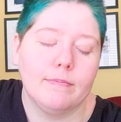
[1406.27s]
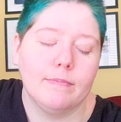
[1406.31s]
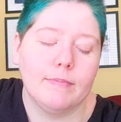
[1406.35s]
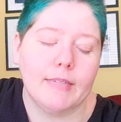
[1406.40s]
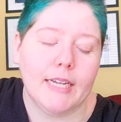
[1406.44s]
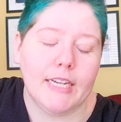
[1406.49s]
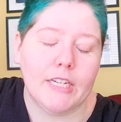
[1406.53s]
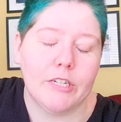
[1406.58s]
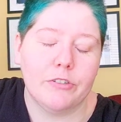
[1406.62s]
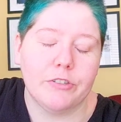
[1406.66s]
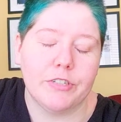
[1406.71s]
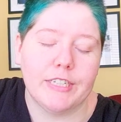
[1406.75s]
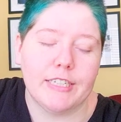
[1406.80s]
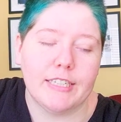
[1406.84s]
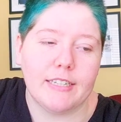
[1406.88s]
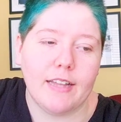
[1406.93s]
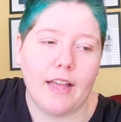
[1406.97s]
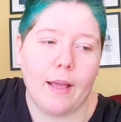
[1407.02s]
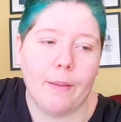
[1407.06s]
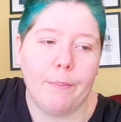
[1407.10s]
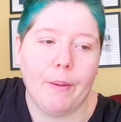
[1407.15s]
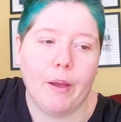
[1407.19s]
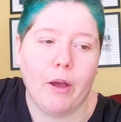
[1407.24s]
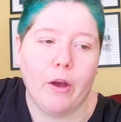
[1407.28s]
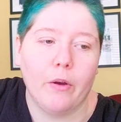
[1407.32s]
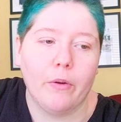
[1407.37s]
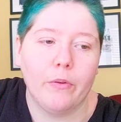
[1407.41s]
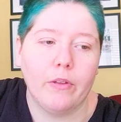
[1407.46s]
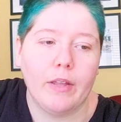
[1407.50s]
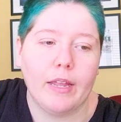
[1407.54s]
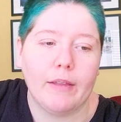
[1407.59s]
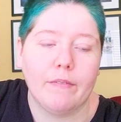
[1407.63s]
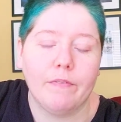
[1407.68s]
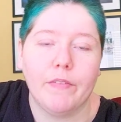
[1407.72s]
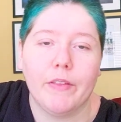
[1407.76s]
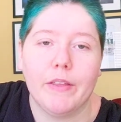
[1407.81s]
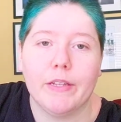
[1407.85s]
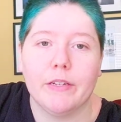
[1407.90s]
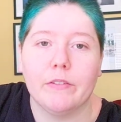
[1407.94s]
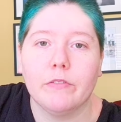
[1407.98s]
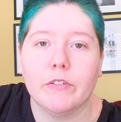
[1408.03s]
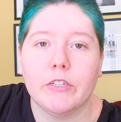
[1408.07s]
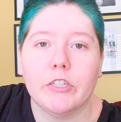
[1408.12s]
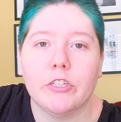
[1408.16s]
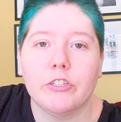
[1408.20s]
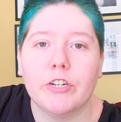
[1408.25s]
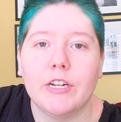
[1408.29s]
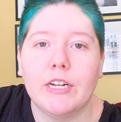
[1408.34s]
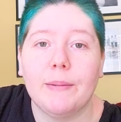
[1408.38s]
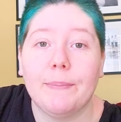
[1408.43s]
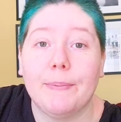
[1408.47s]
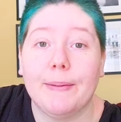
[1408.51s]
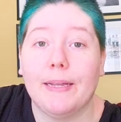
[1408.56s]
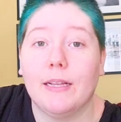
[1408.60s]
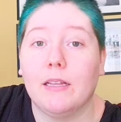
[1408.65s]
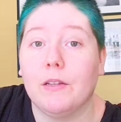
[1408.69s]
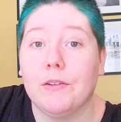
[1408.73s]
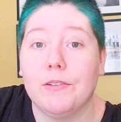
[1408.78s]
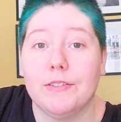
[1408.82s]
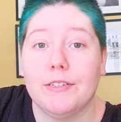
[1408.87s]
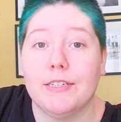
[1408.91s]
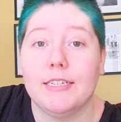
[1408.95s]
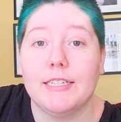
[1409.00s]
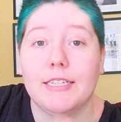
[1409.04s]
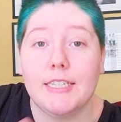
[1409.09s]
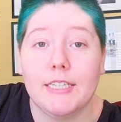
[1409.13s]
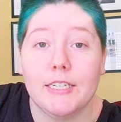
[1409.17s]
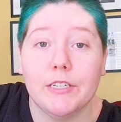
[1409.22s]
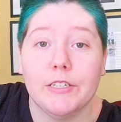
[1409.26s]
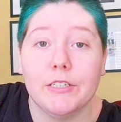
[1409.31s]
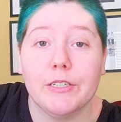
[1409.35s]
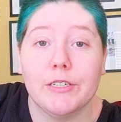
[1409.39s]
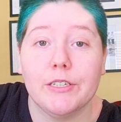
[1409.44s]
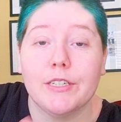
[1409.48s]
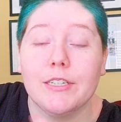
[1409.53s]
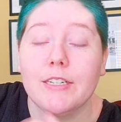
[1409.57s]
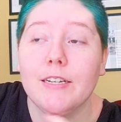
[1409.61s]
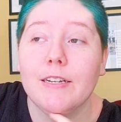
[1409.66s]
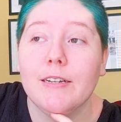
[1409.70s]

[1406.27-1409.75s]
entries about like feeling frustrated, being close to tears,